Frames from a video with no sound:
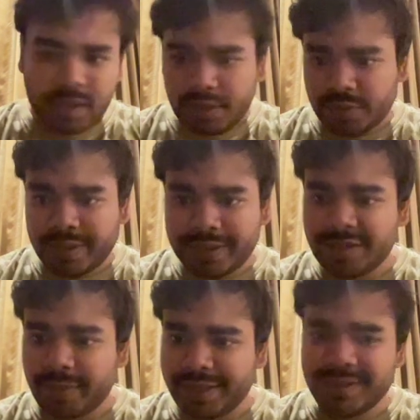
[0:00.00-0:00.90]
So I think this
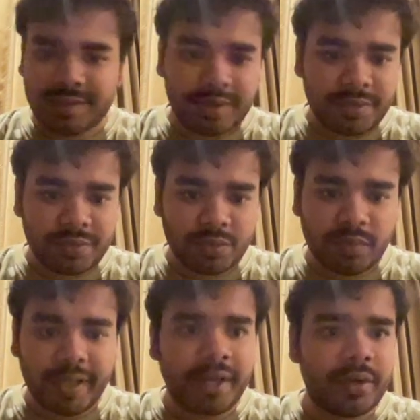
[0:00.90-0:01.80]
part is done. So
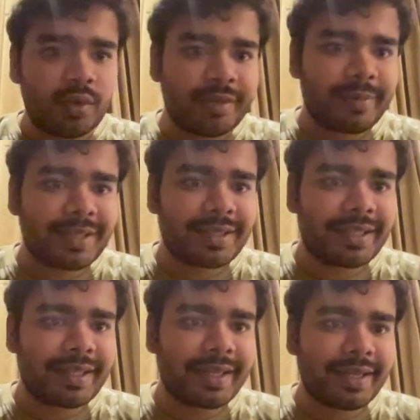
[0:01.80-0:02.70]
what I can do is basically
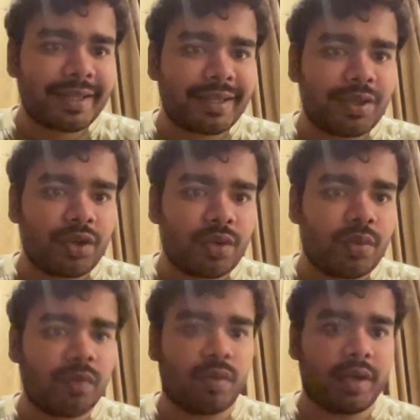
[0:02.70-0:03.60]
create a new
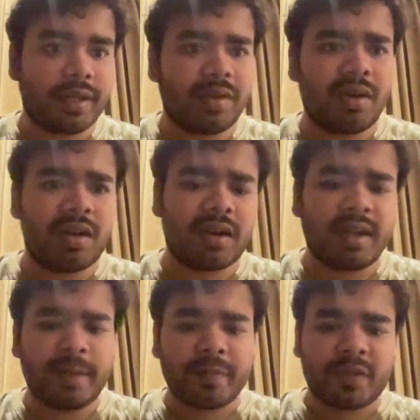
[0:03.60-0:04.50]
folder, or
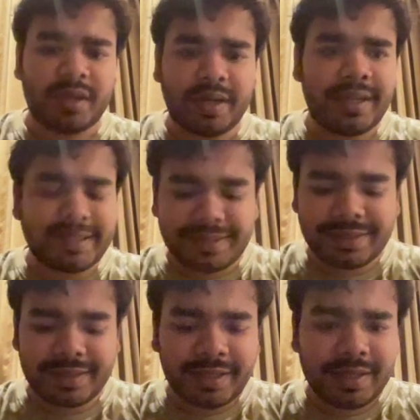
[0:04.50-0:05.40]
let's just
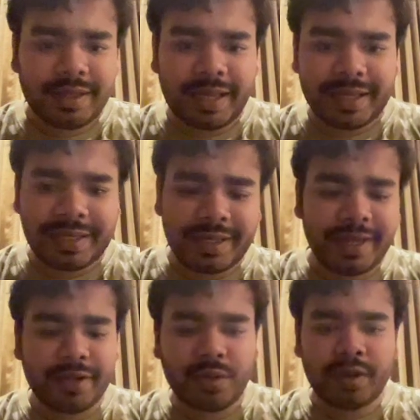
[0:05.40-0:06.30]
say I can create
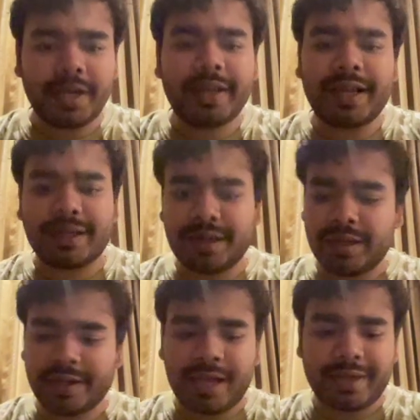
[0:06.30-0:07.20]
a new React
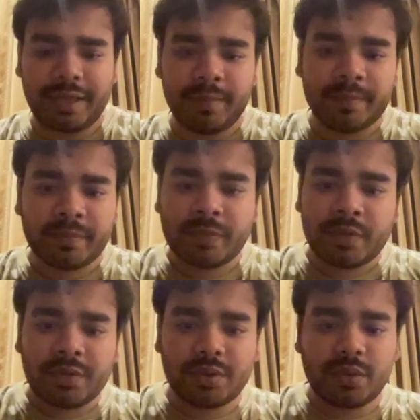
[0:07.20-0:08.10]
app.
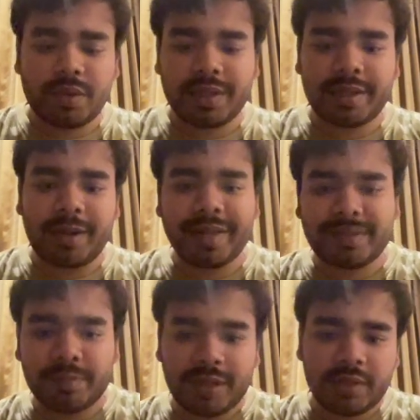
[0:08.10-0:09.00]
So the command is
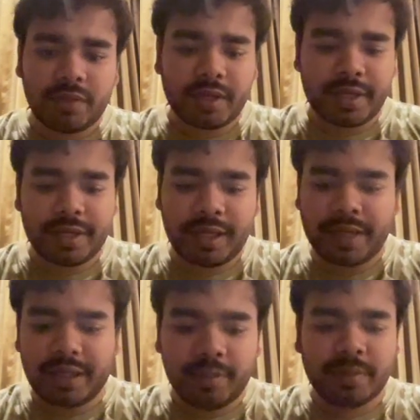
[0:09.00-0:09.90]
simple for create React
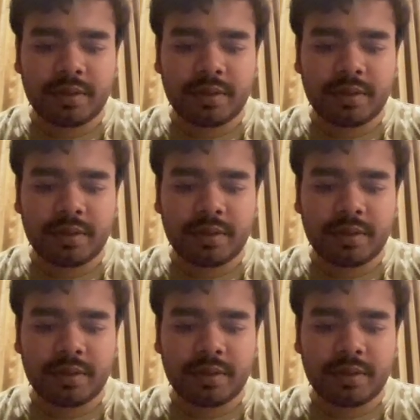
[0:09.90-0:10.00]
app.